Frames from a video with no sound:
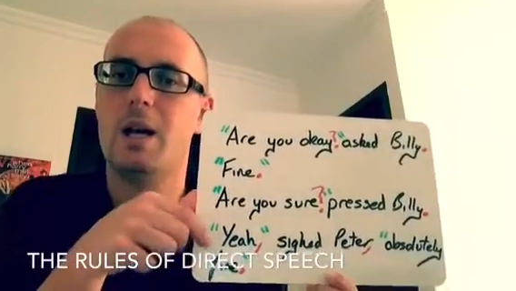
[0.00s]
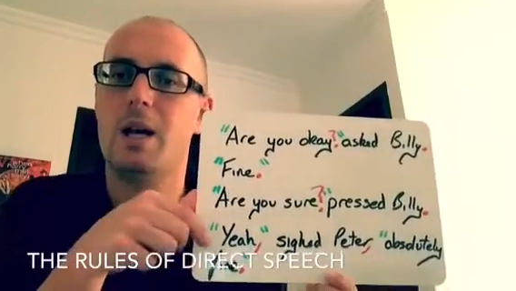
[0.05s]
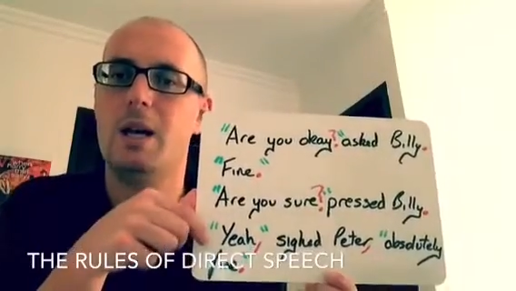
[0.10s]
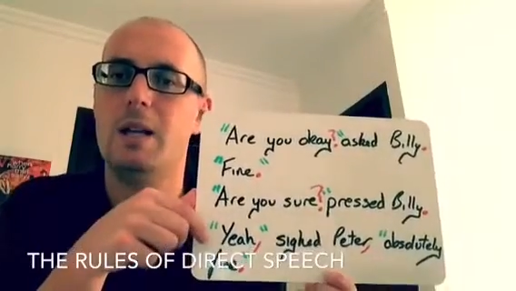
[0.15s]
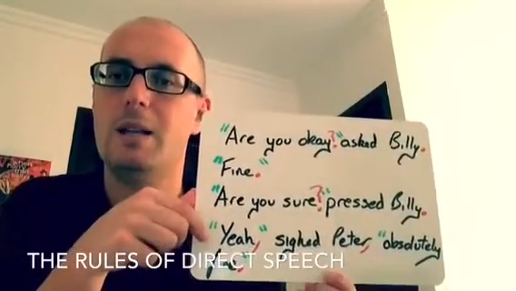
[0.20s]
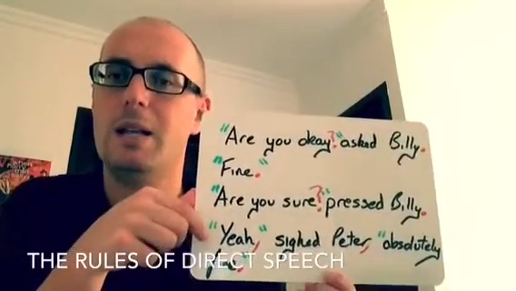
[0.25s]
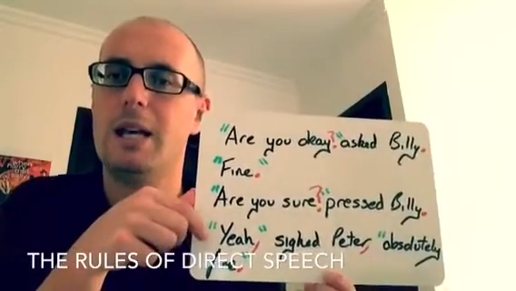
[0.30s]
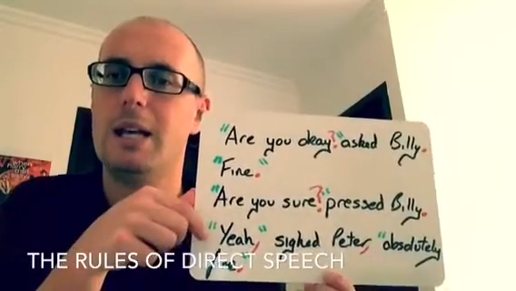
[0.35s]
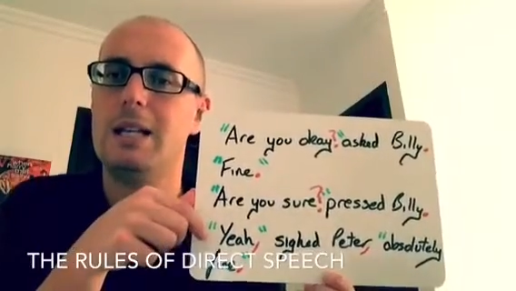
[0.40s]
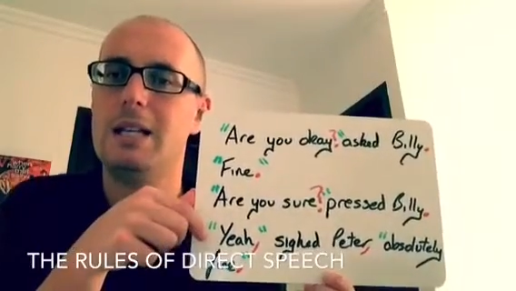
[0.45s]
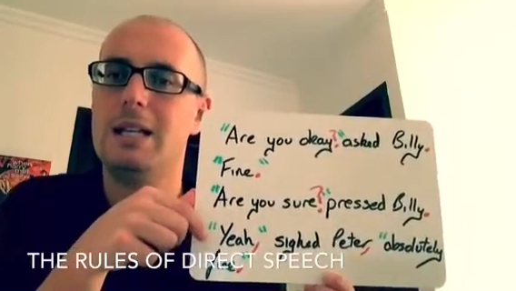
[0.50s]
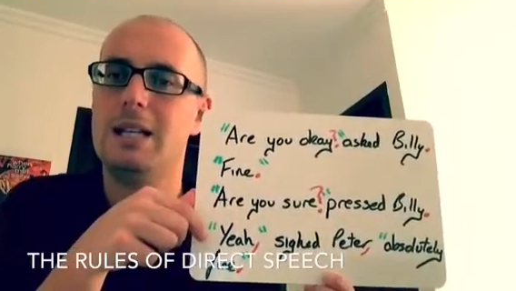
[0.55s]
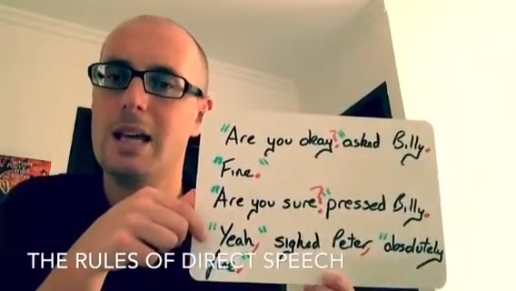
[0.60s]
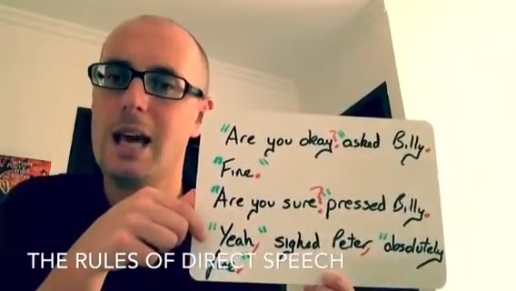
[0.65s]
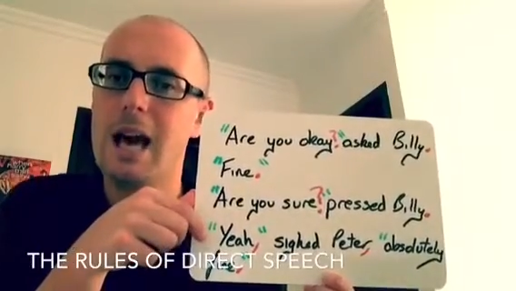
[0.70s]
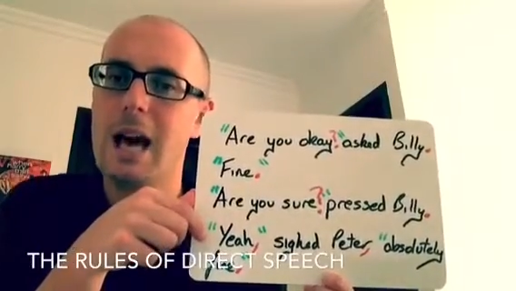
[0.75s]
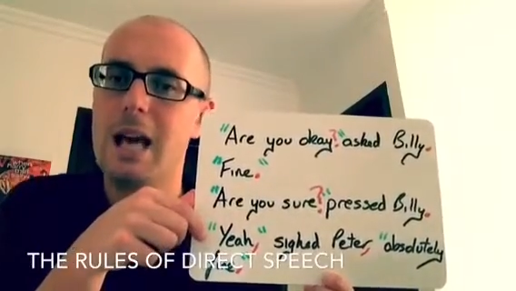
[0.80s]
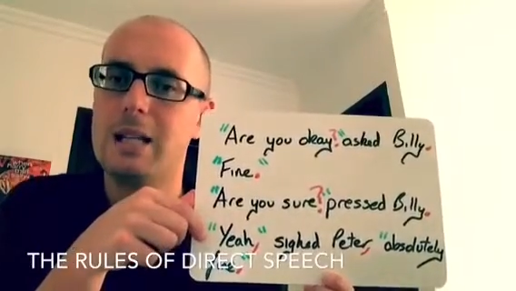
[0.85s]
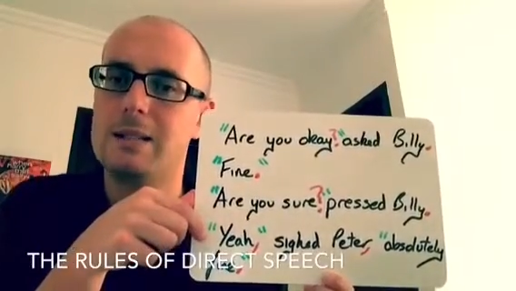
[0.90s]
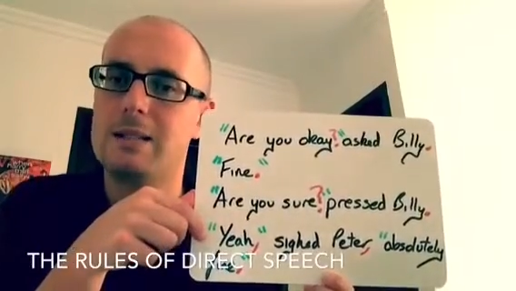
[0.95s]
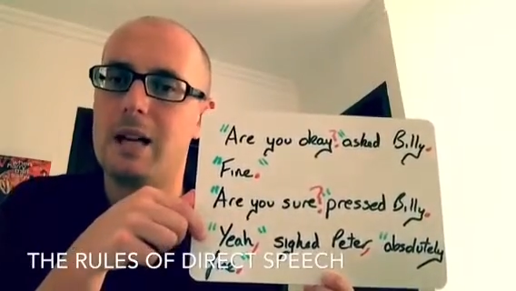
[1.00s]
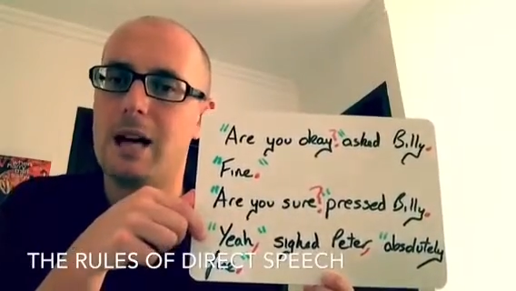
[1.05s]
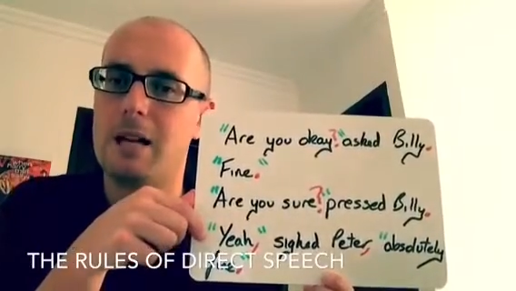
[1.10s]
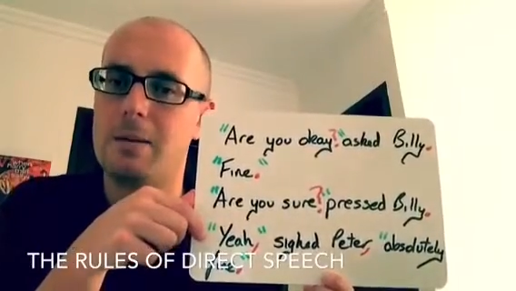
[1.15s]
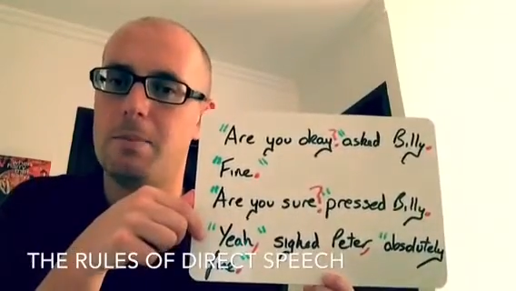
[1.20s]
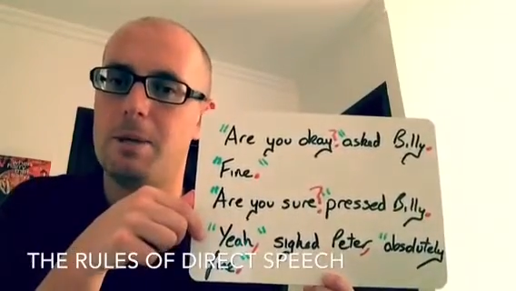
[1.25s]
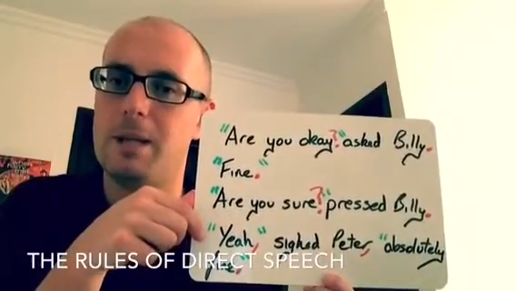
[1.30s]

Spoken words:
And then, "Yeah," sighed